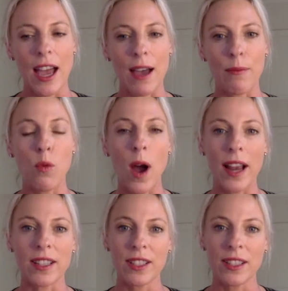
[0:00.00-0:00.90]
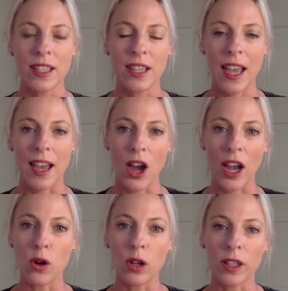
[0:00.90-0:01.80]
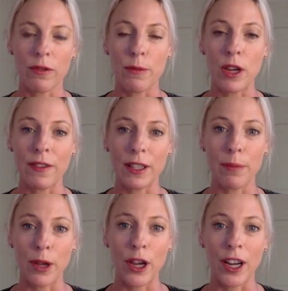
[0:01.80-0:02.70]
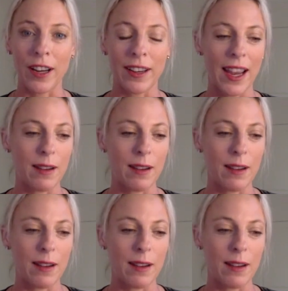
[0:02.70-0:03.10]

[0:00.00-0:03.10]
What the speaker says: I call it removing the burden.